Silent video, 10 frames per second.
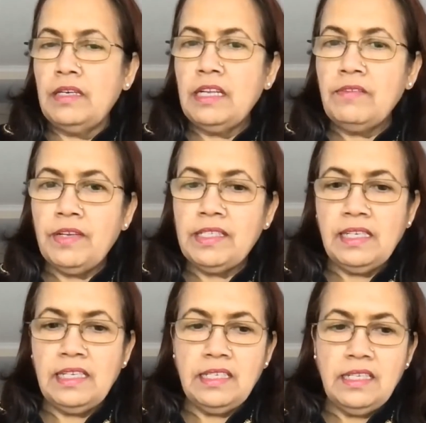
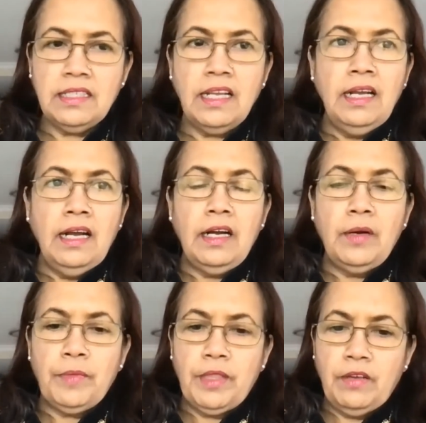facilities
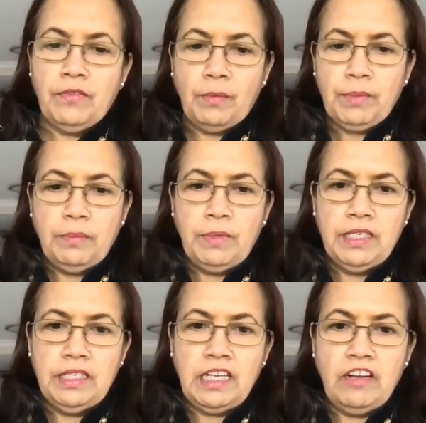from the
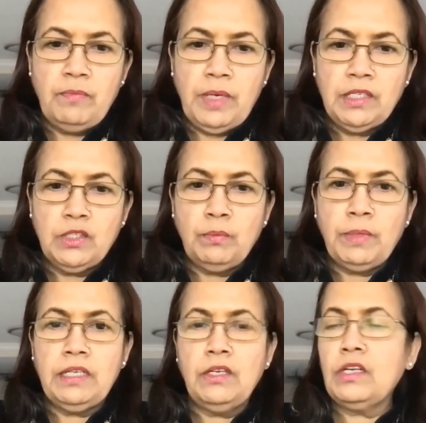British government. So,
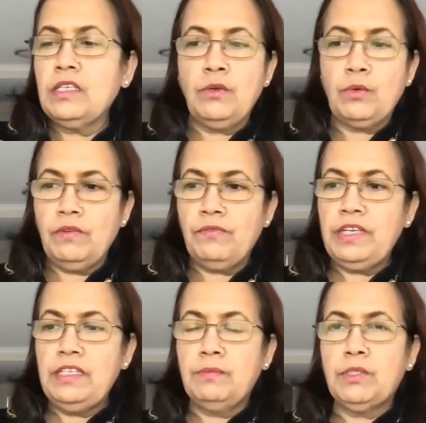but not total
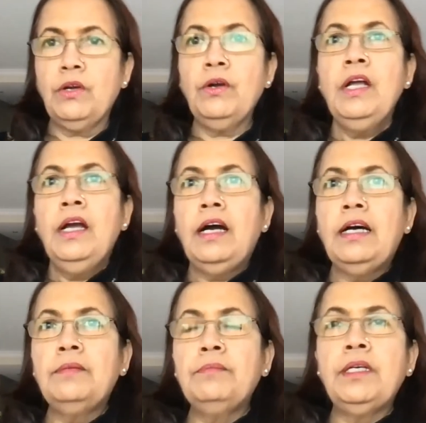freedom. So,
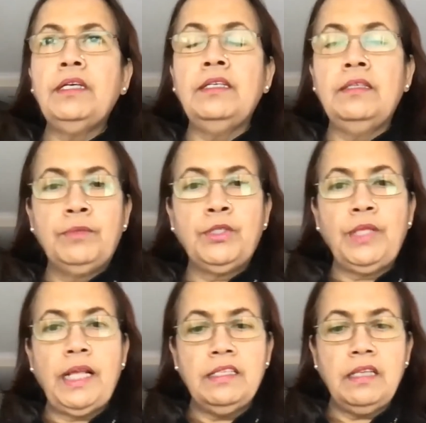so
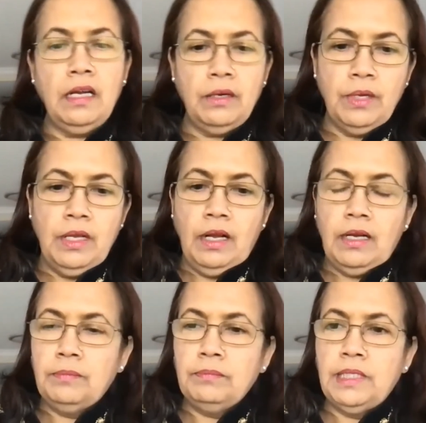that is how
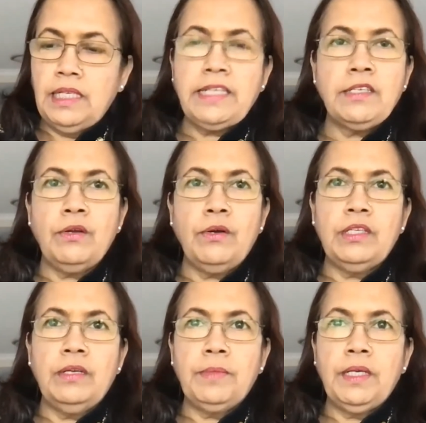later
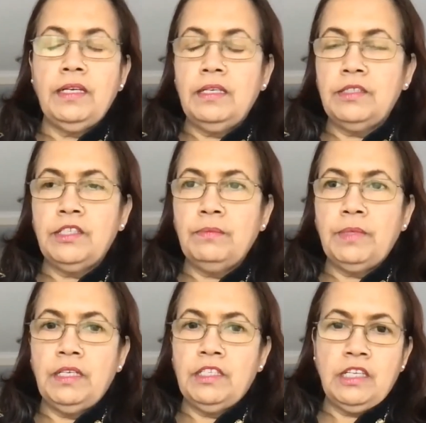on
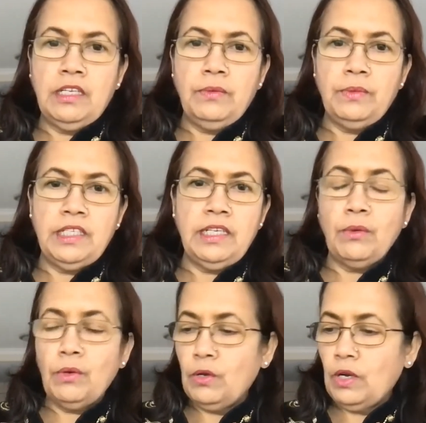she no
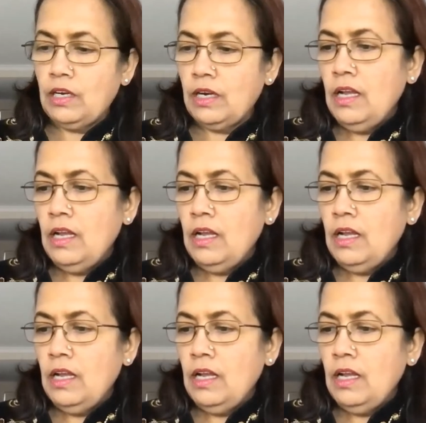longer